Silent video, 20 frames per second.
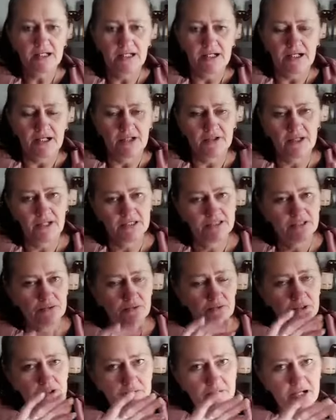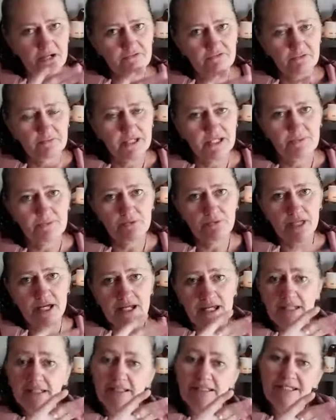All right, so what about for people that
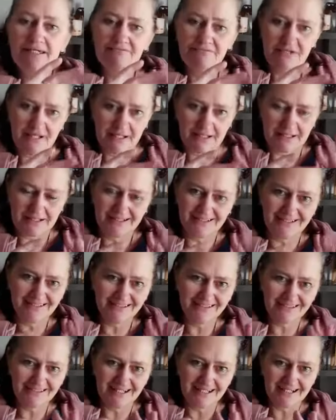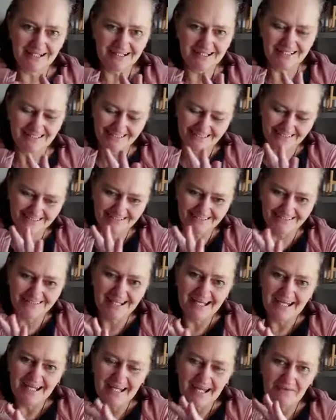are living, okay? Have
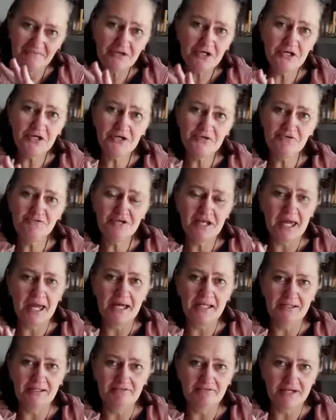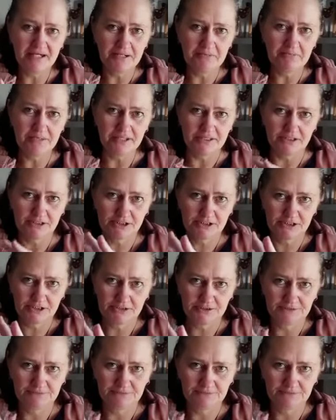you heard of an elevator pitch?